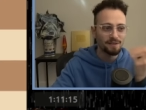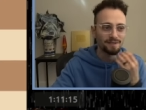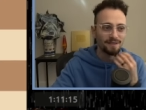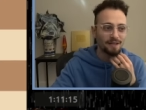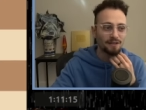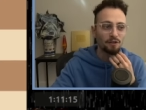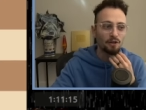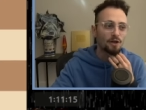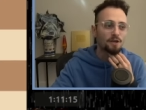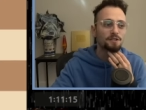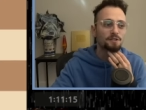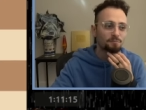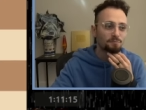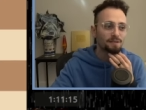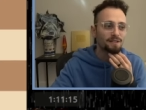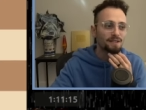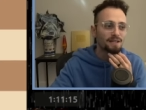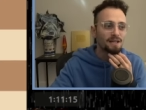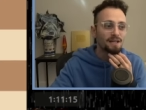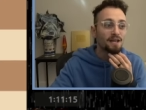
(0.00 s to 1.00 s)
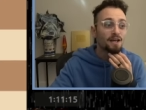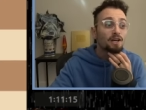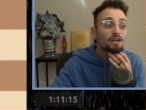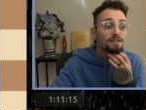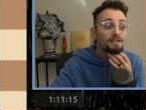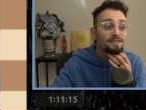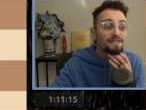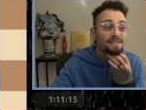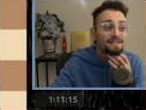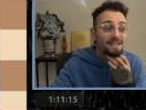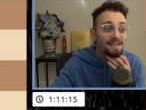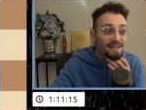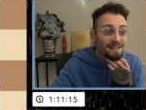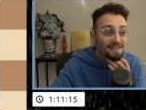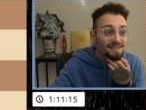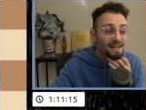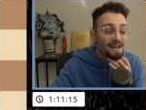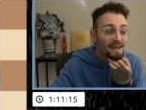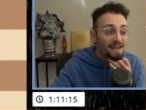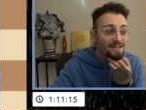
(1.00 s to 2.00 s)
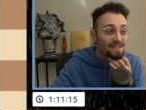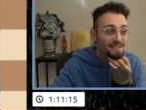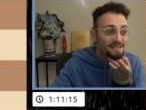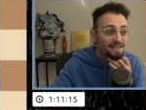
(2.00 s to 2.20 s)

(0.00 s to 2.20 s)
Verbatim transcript: dead lost, but d takes